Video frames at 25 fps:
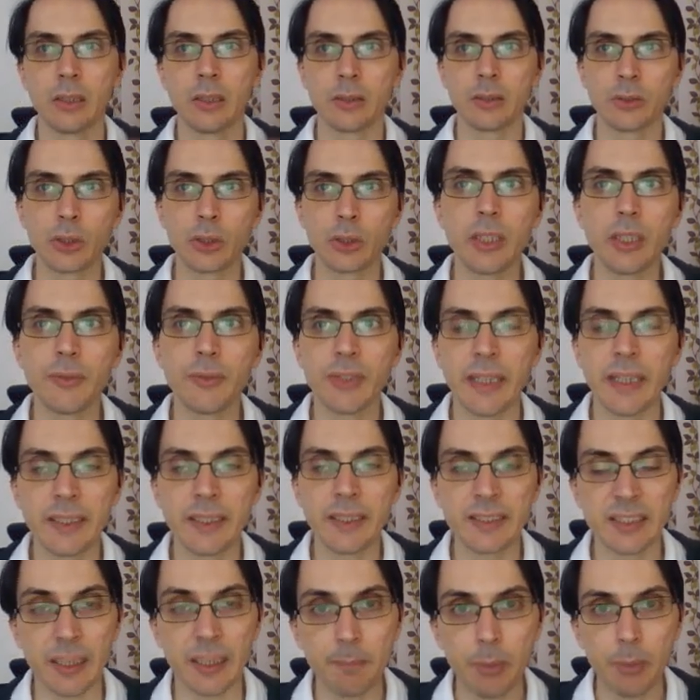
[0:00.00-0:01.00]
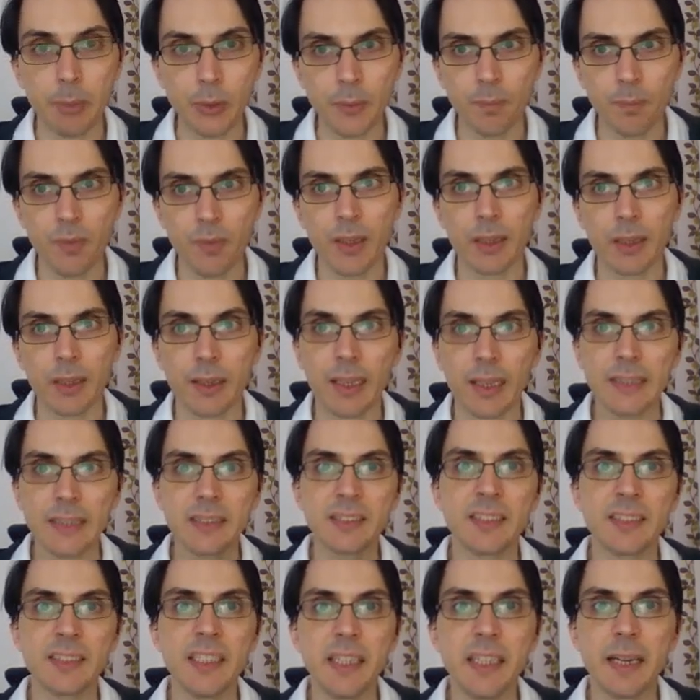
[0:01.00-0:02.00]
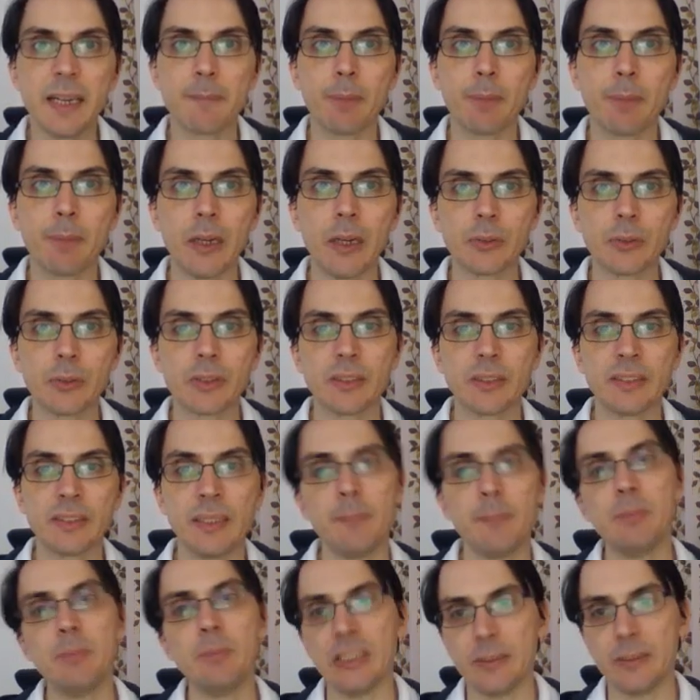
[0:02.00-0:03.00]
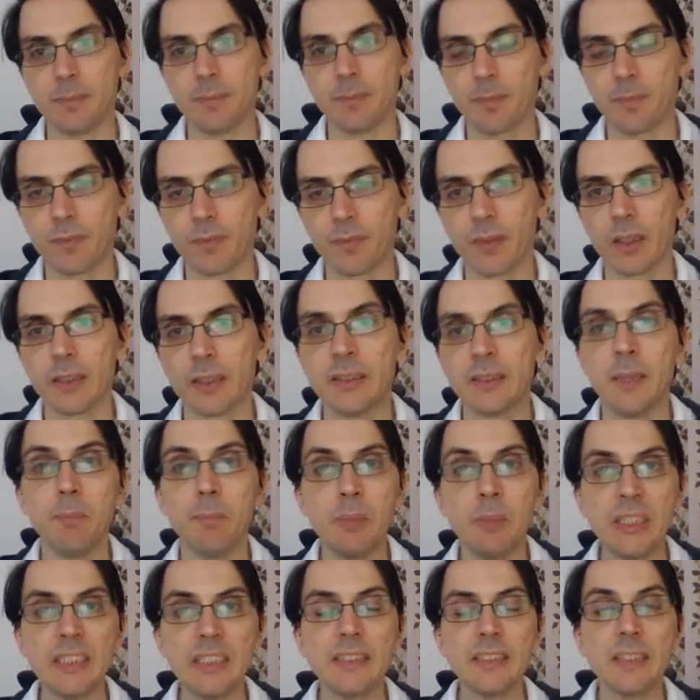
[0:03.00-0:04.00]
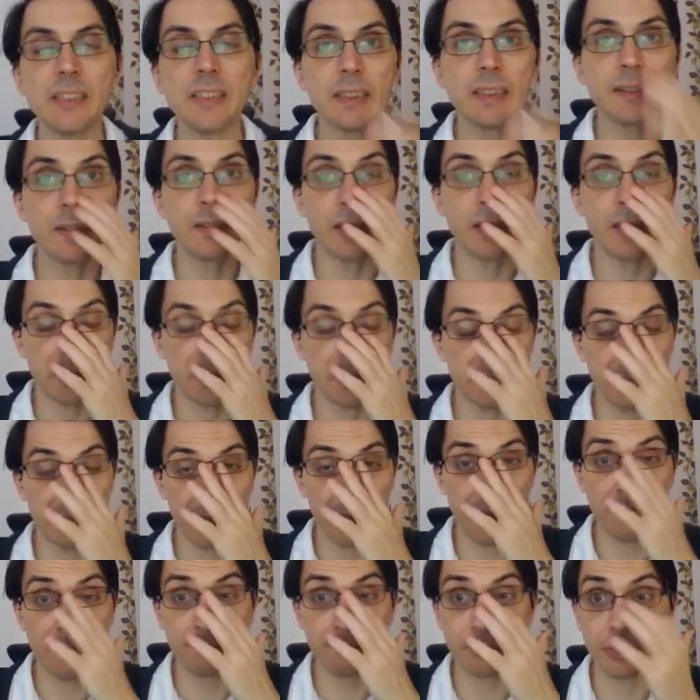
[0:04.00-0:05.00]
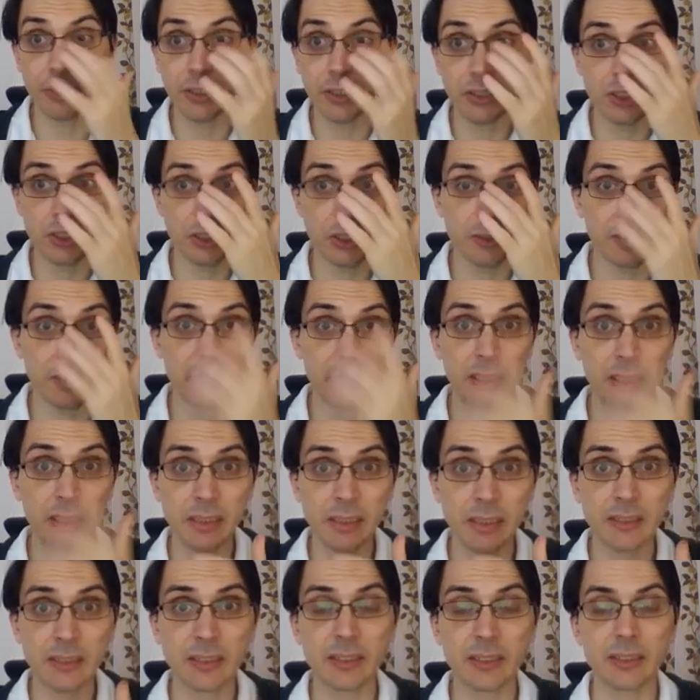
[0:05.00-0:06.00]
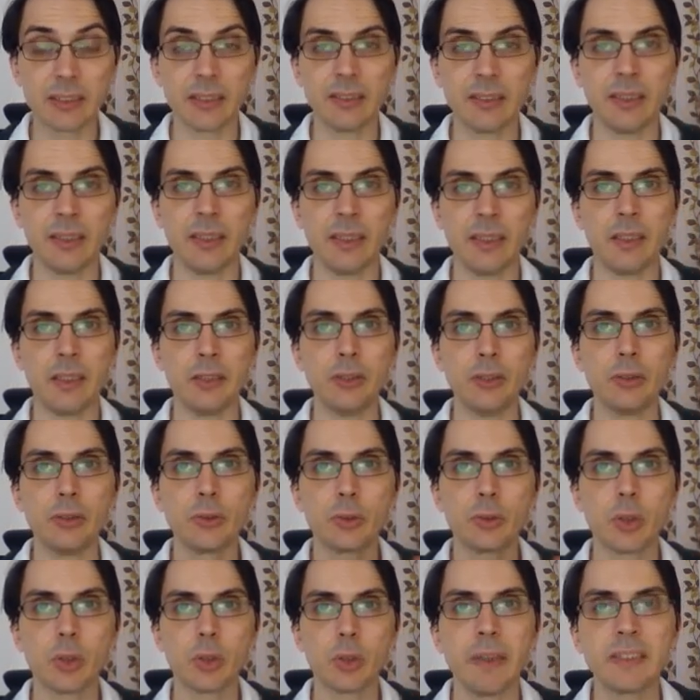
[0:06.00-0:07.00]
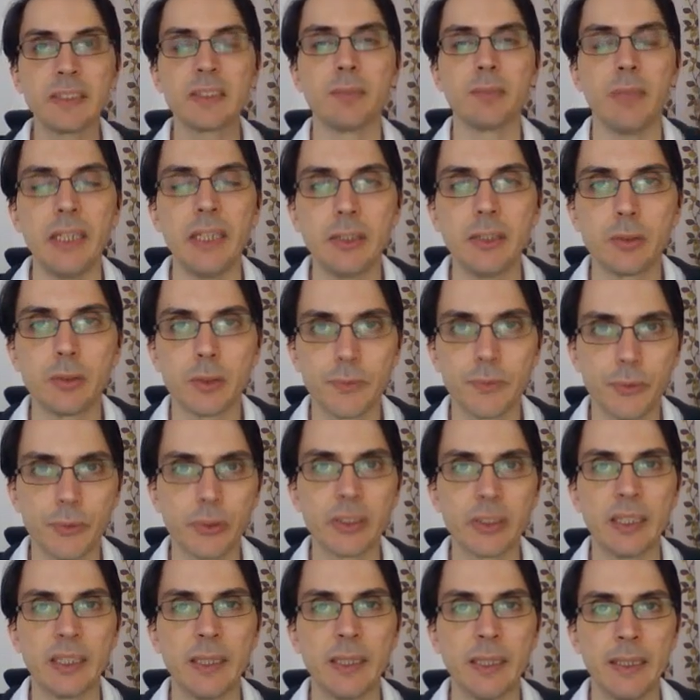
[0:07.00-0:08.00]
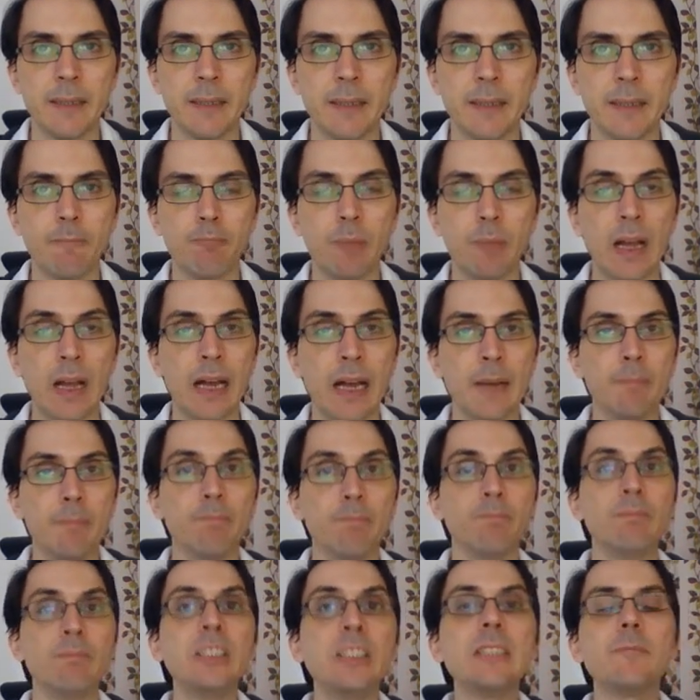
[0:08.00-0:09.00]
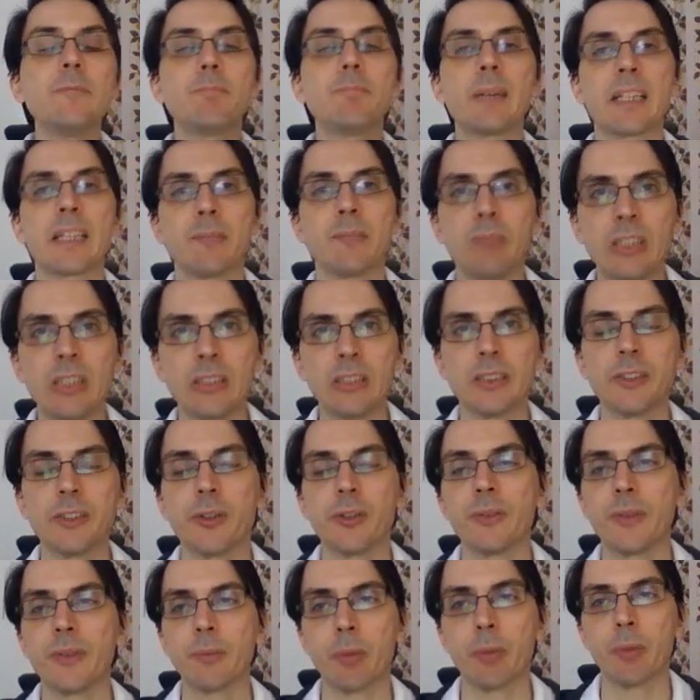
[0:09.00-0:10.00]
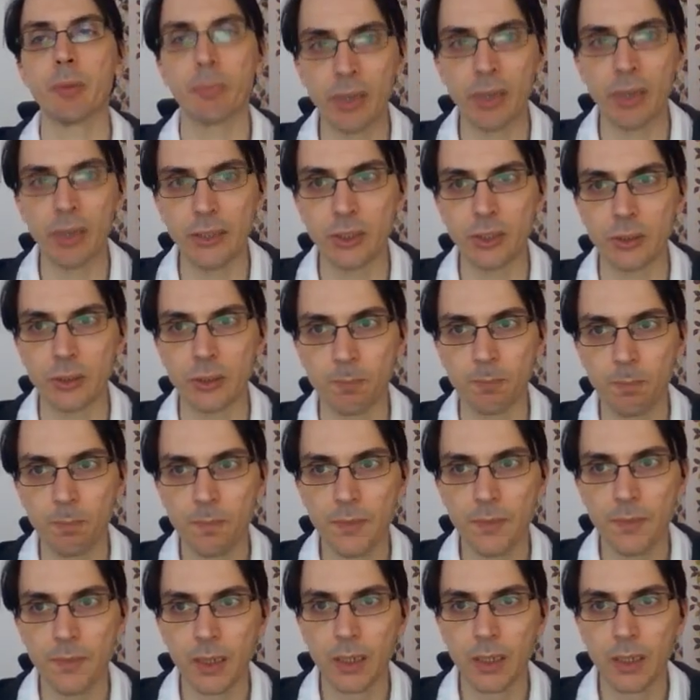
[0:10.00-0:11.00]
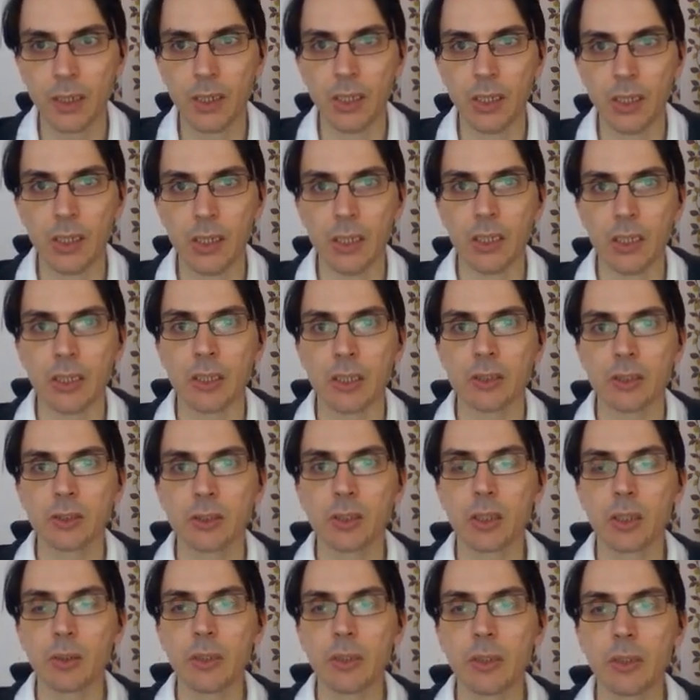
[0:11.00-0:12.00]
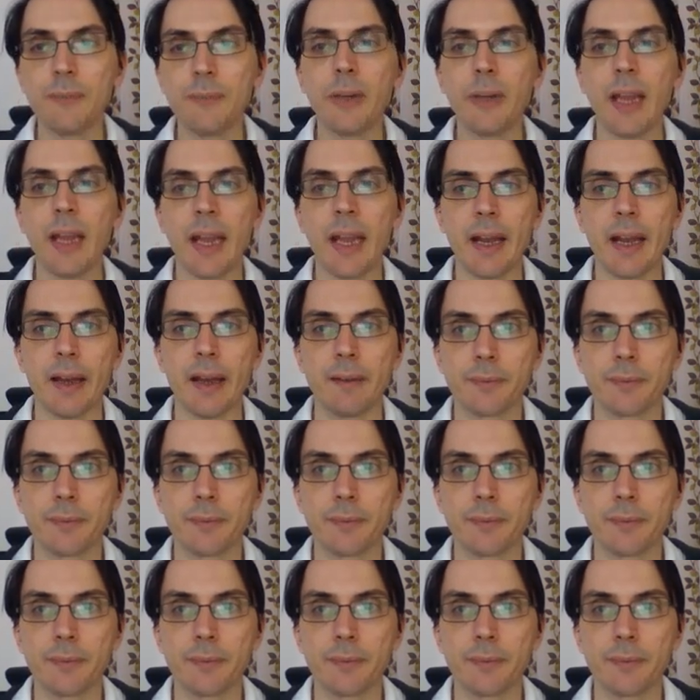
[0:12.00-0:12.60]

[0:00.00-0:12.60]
To give an example, let's think about the mean. The mean, uh, the average, is the usual estimator for the uh, mean parameter of a population. So if we have